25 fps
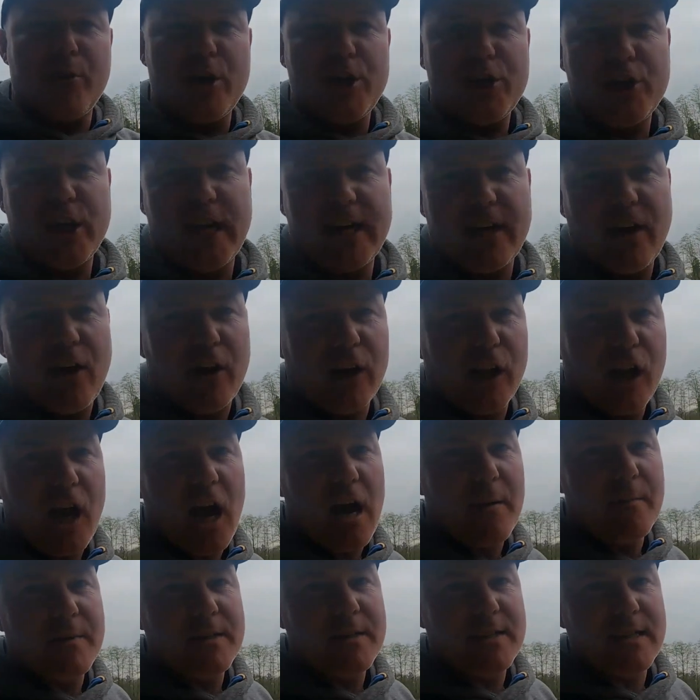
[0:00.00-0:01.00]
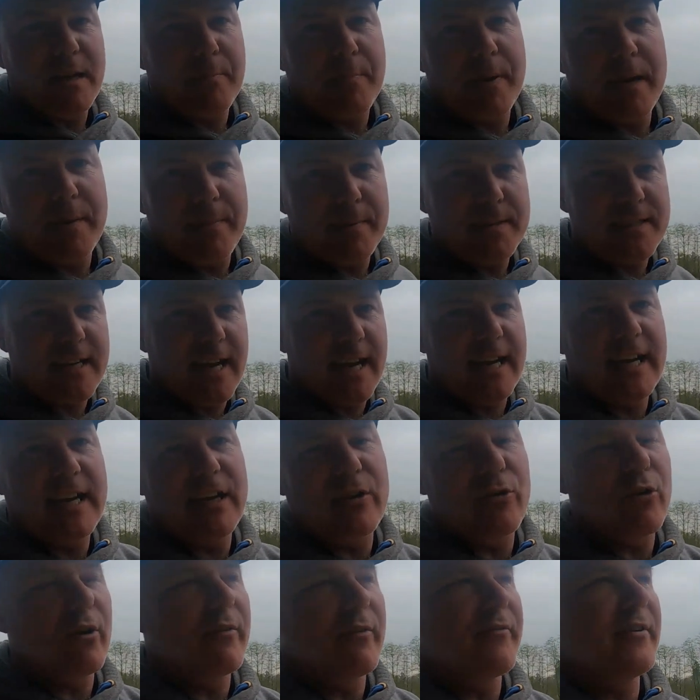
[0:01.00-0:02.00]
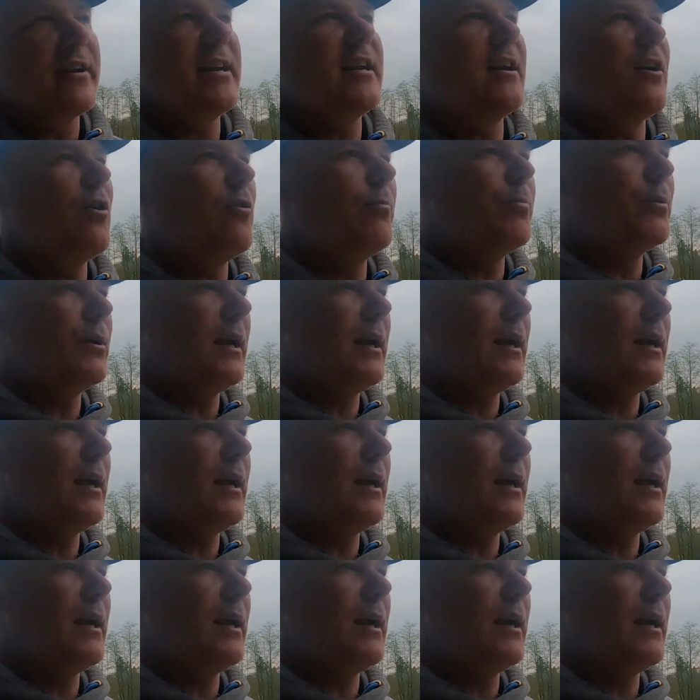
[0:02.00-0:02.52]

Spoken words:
appreciate all the comments that people said in the other video,